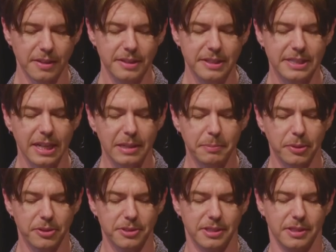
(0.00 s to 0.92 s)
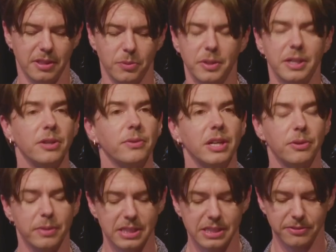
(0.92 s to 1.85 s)
The second person, the one at greater
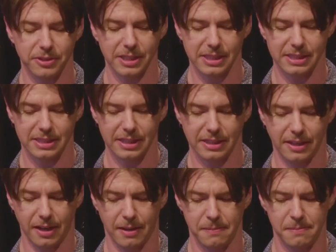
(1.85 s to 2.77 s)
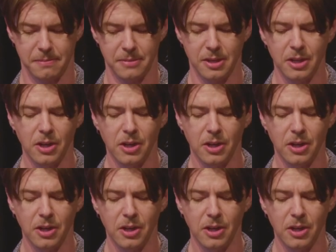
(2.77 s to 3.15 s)
risk for this, didn't come,